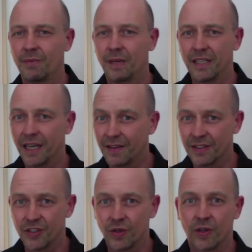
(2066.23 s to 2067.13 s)
many other
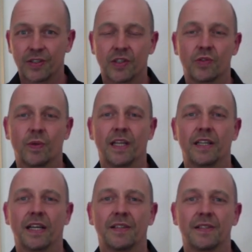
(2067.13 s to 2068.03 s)
sources where he
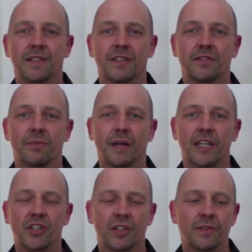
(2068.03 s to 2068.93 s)
got this
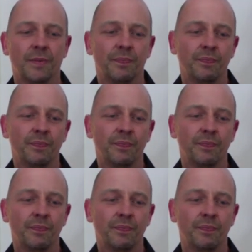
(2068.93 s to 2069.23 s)
information.